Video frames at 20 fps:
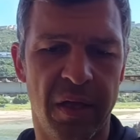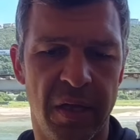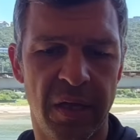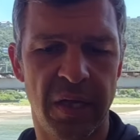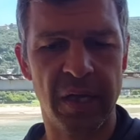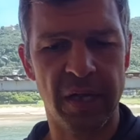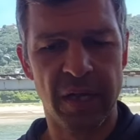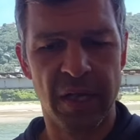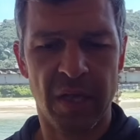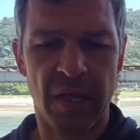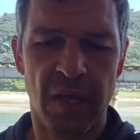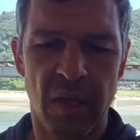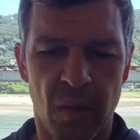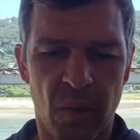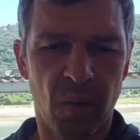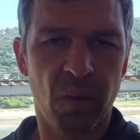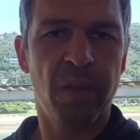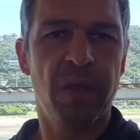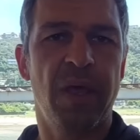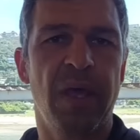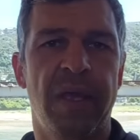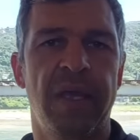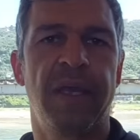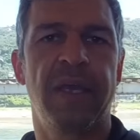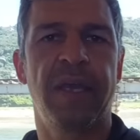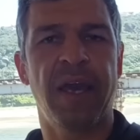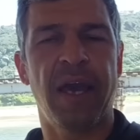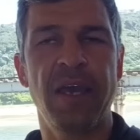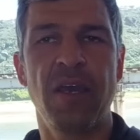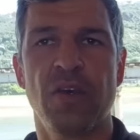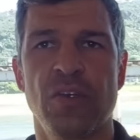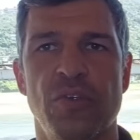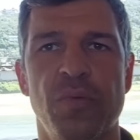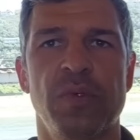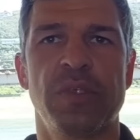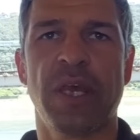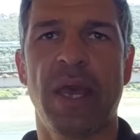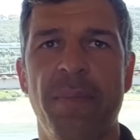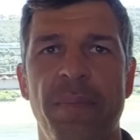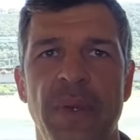all the chaos was
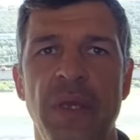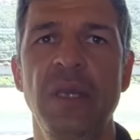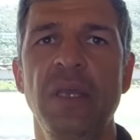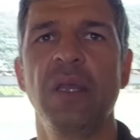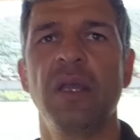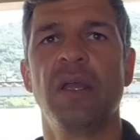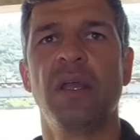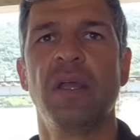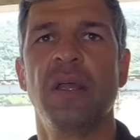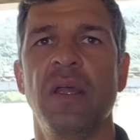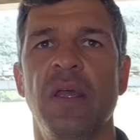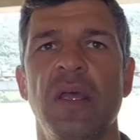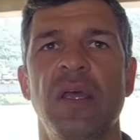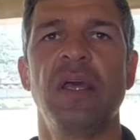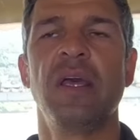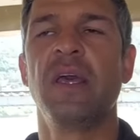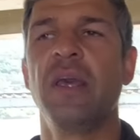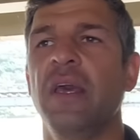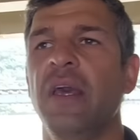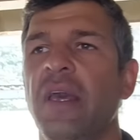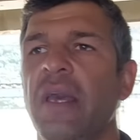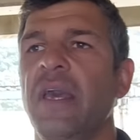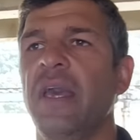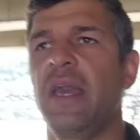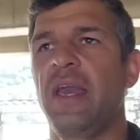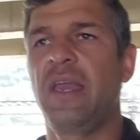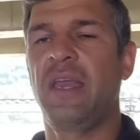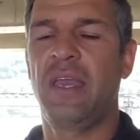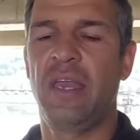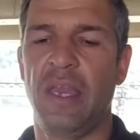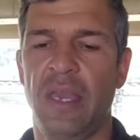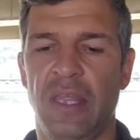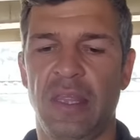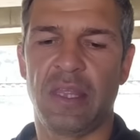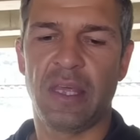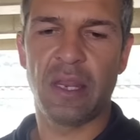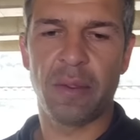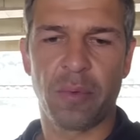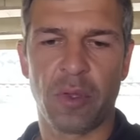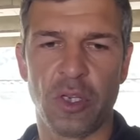happening, and then I'm going to
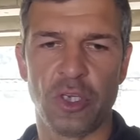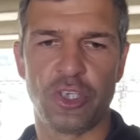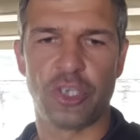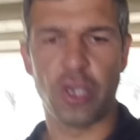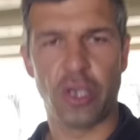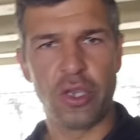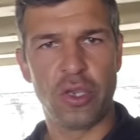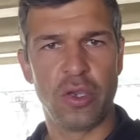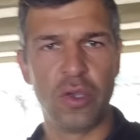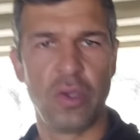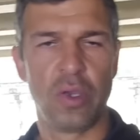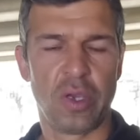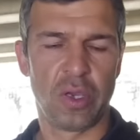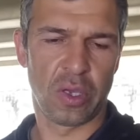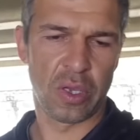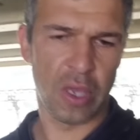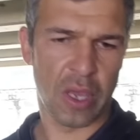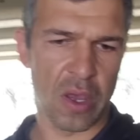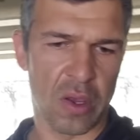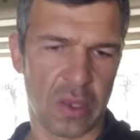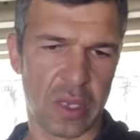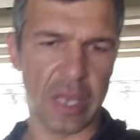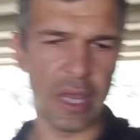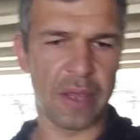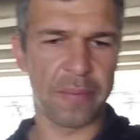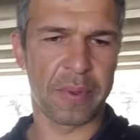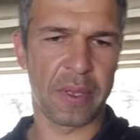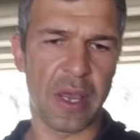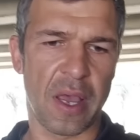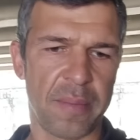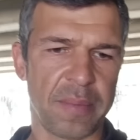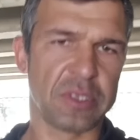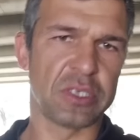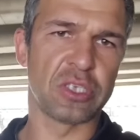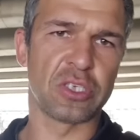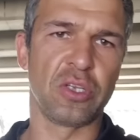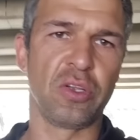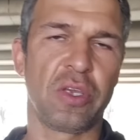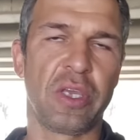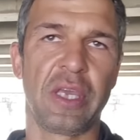show you how Kaymans is looking at the
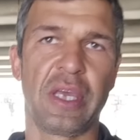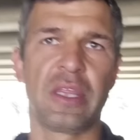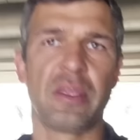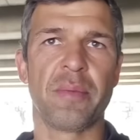moment.